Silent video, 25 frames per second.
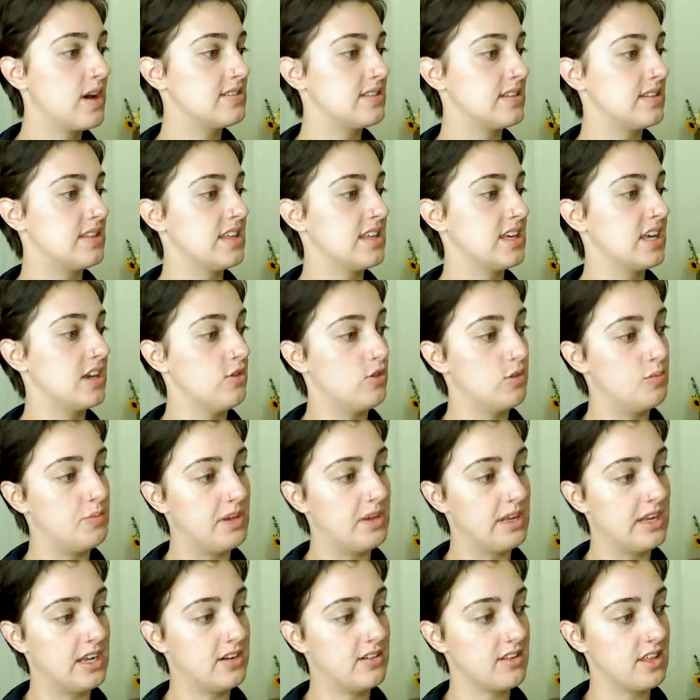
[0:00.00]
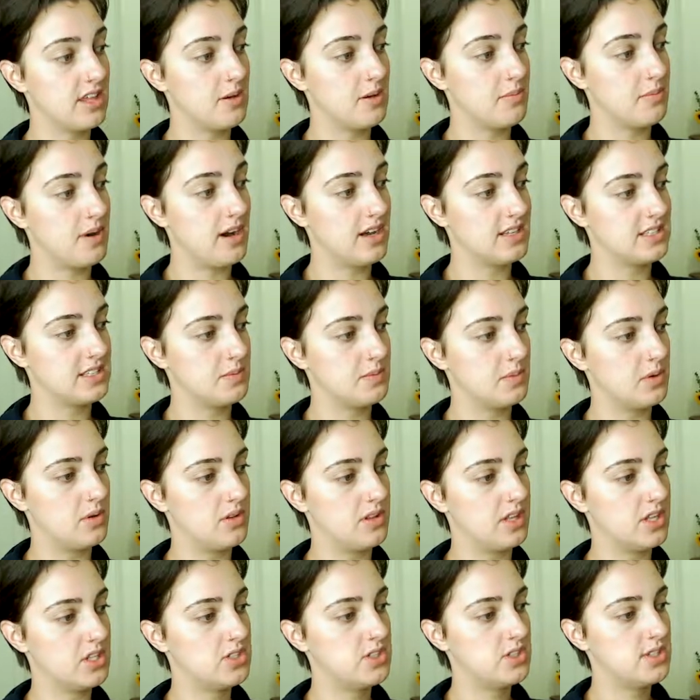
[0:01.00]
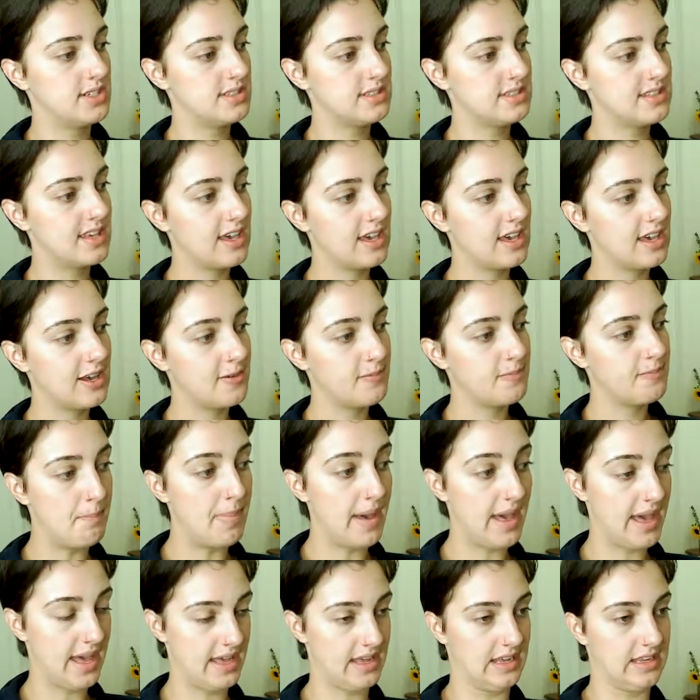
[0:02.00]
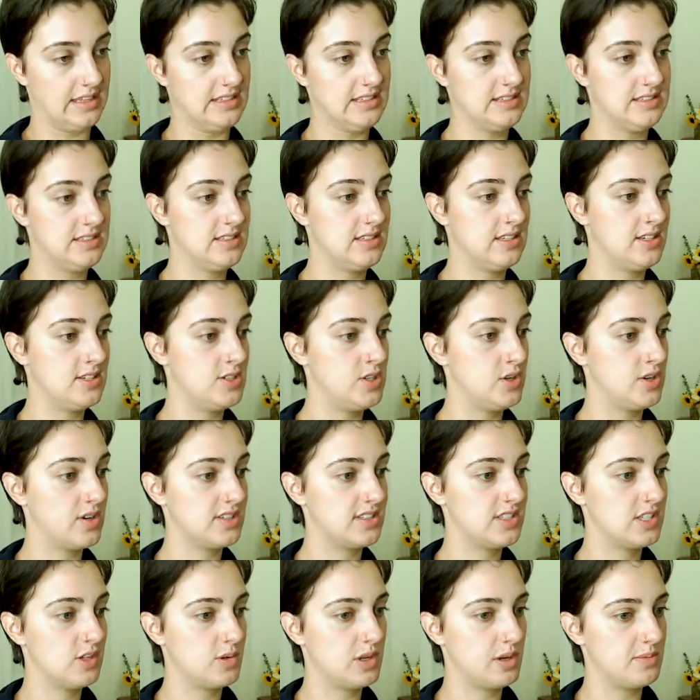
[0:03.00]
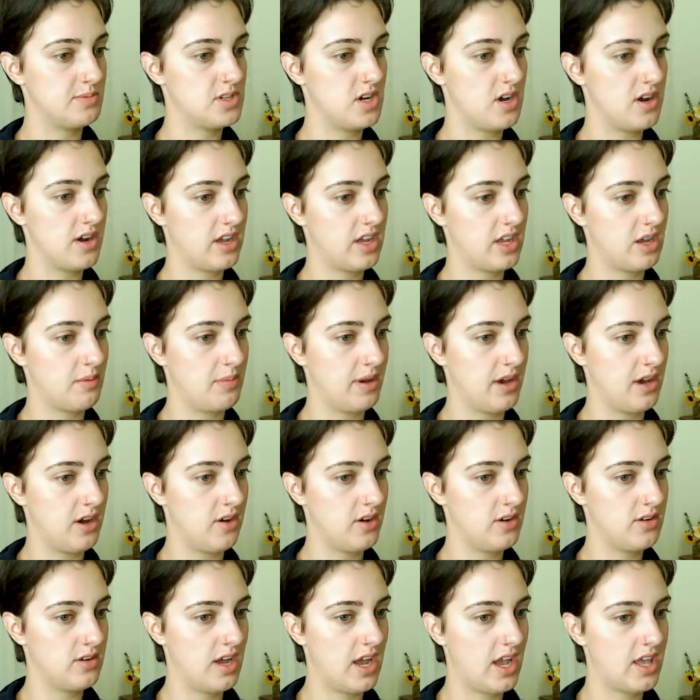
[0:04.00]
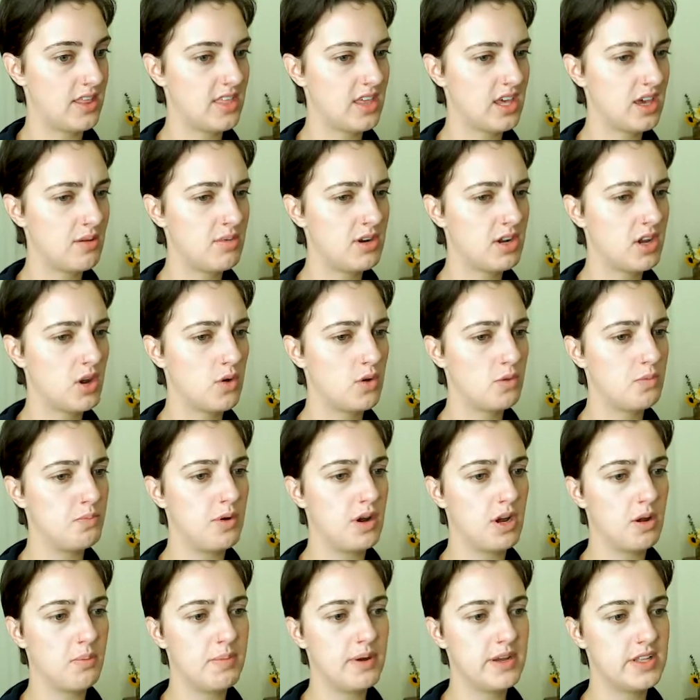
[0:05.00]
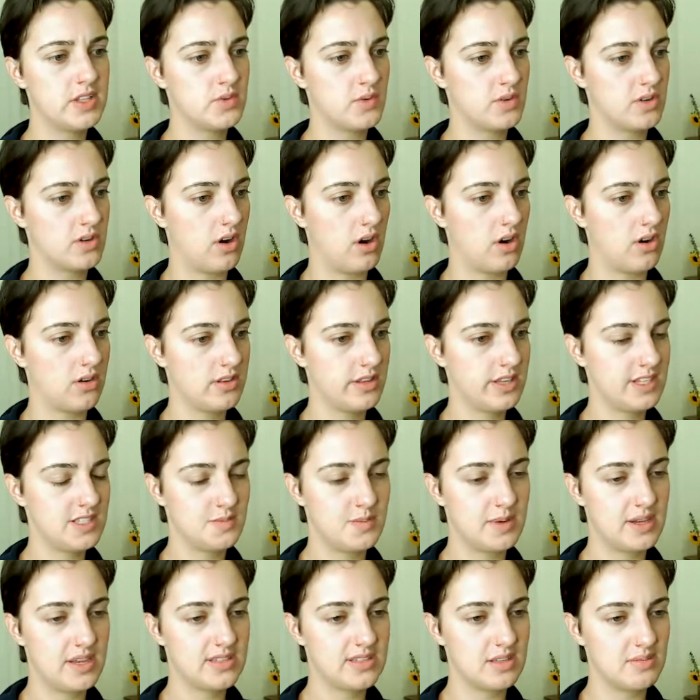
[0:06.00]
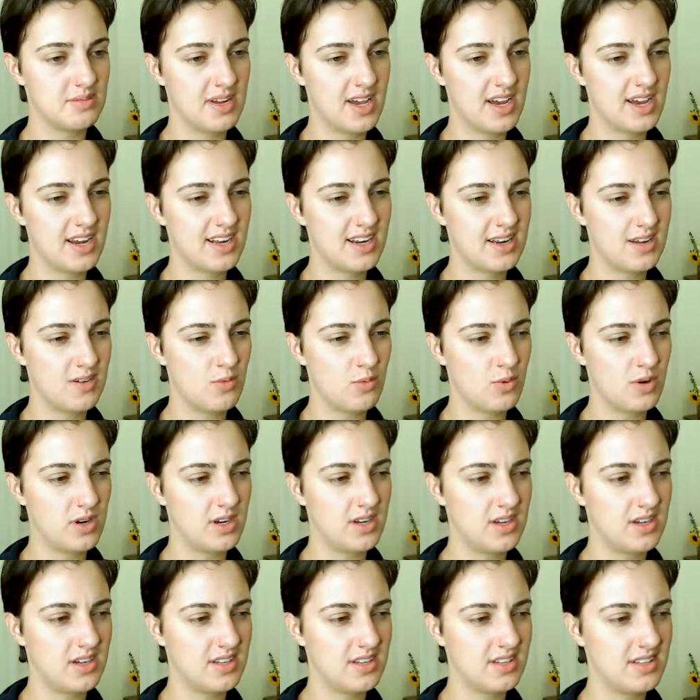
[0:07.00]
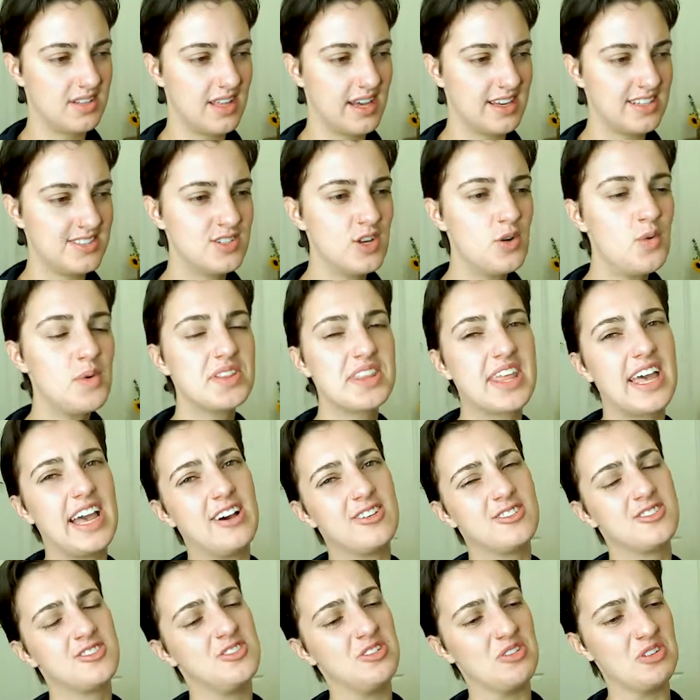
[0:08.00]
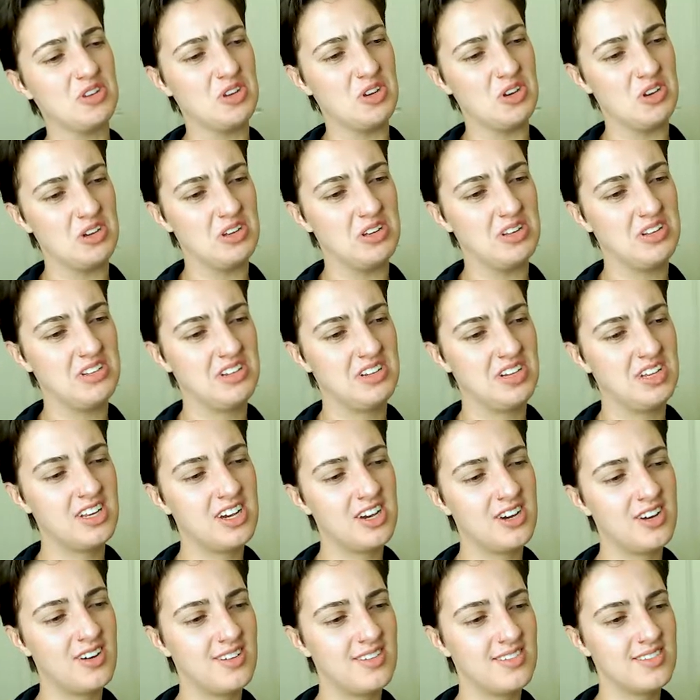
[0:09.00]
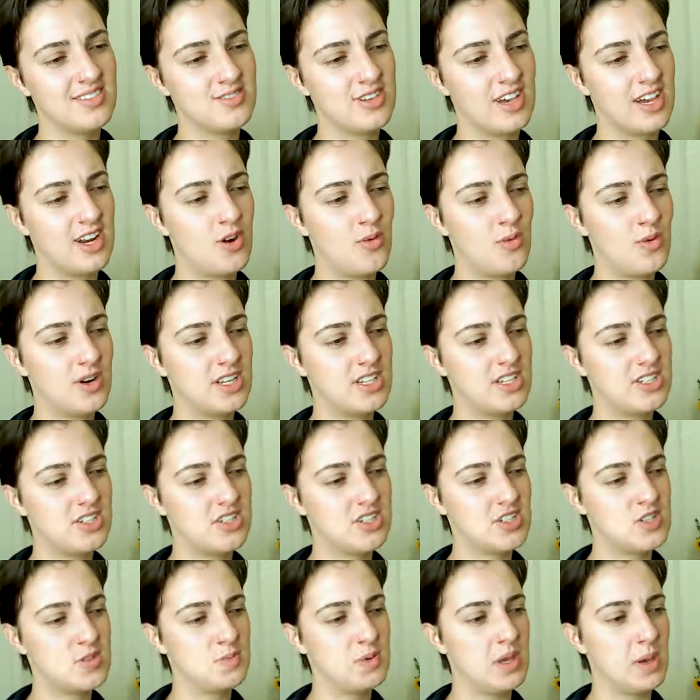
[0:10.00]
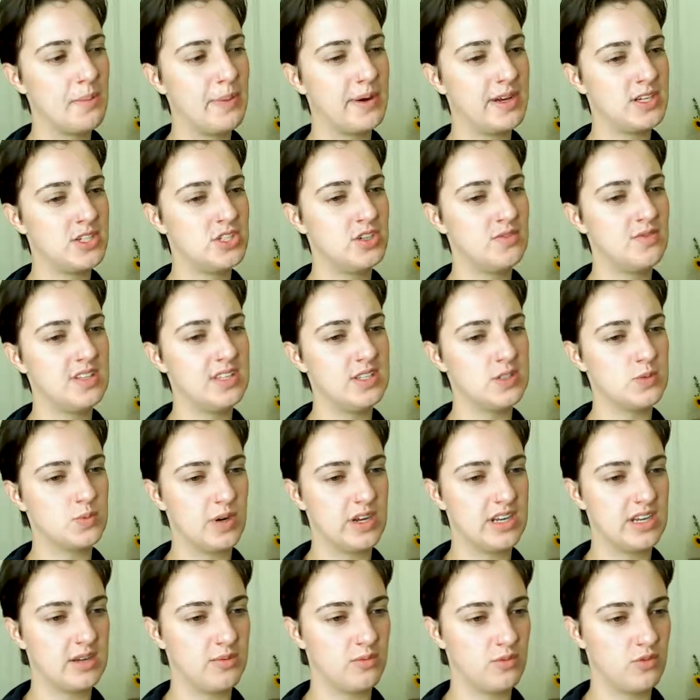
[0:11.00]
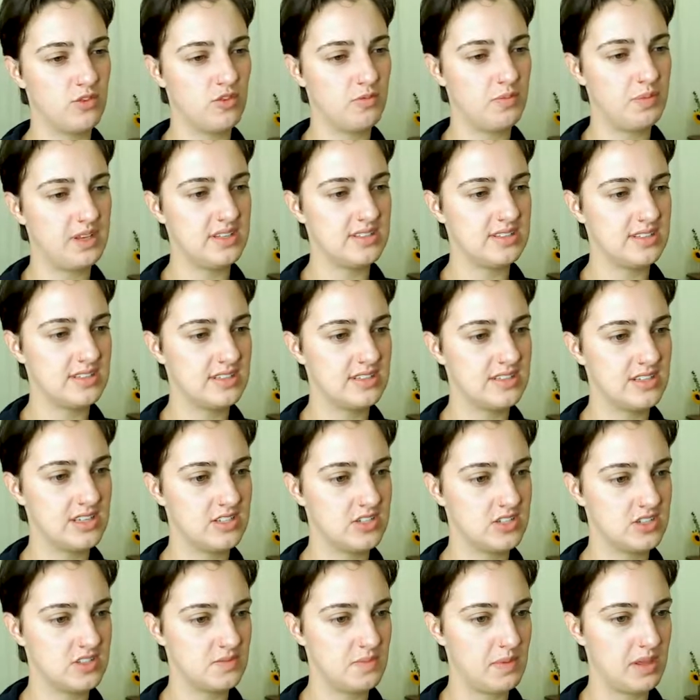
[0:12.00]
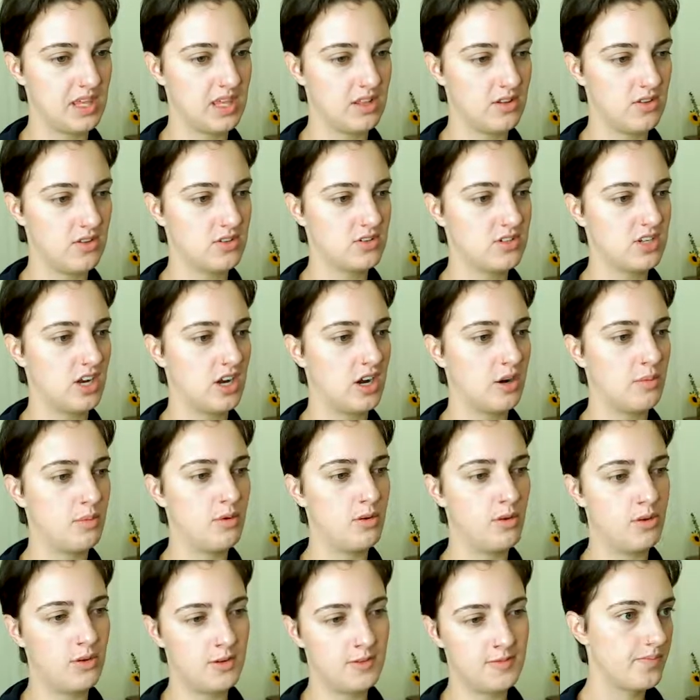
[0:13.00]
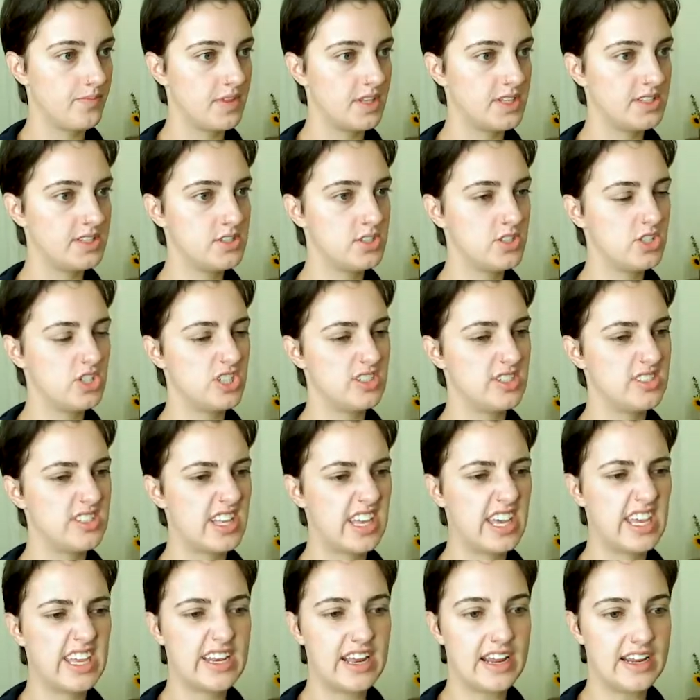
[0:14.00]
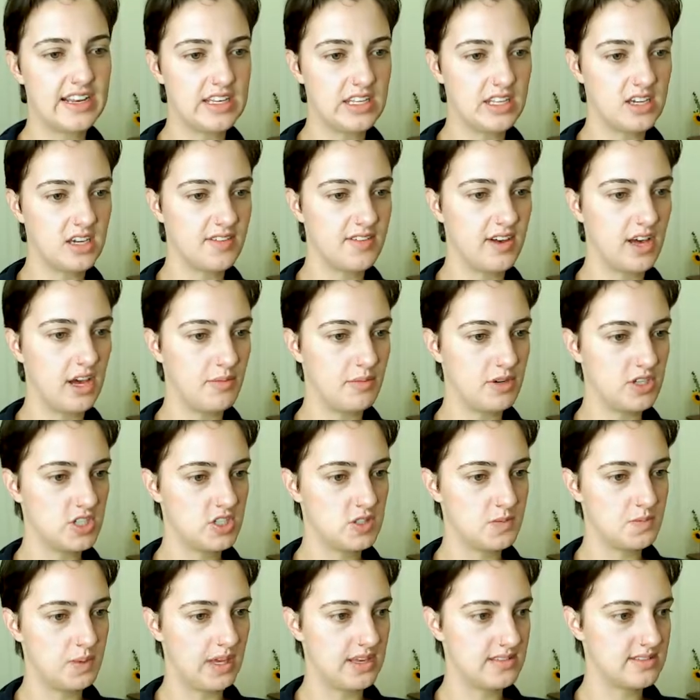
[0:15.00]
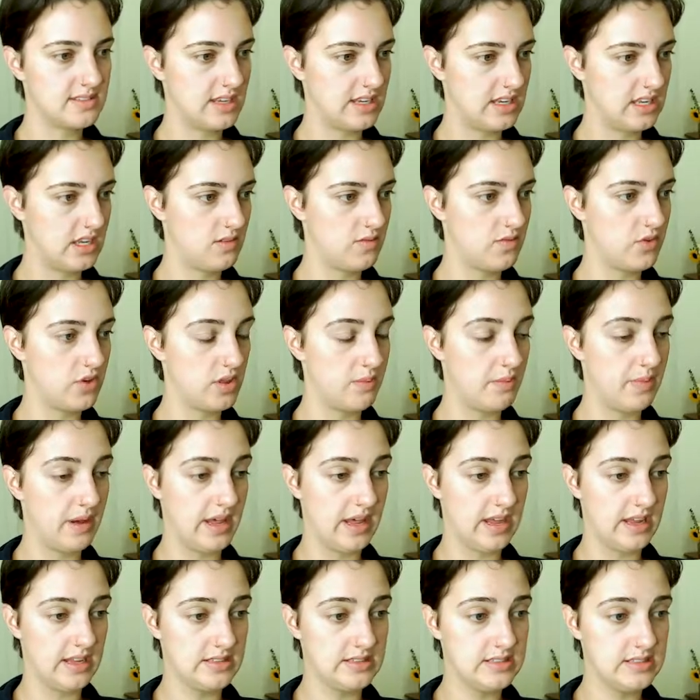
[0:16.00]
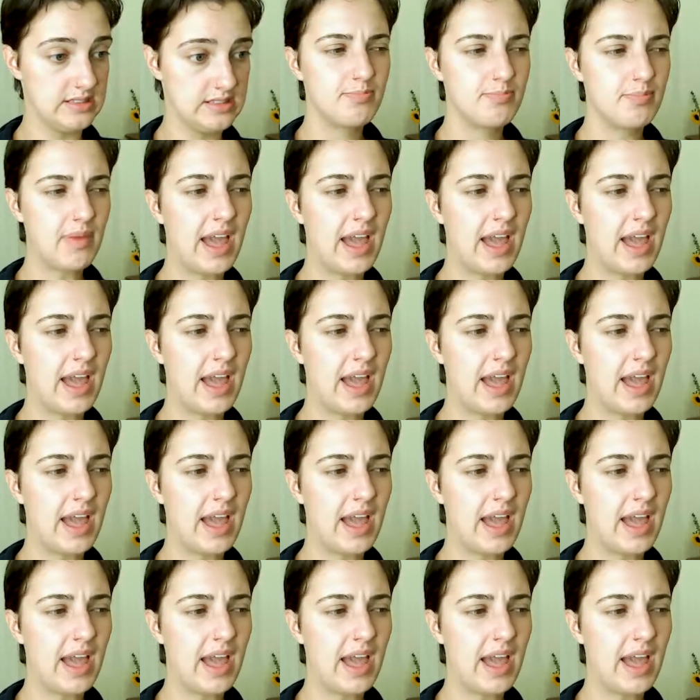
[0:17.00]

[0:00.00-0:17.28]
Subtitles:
I think it would be nearly impossible. Let's just get beds so you can see what I'm talking about. I think I'm gonna go with bunk beds regardless, because I'm not gonna wanna, I still want the house to look good, you know? So I don't want it to just be a bunch of these random roof pieces that just make it look terrible. This is just to get an idea of how much space I need for the beds.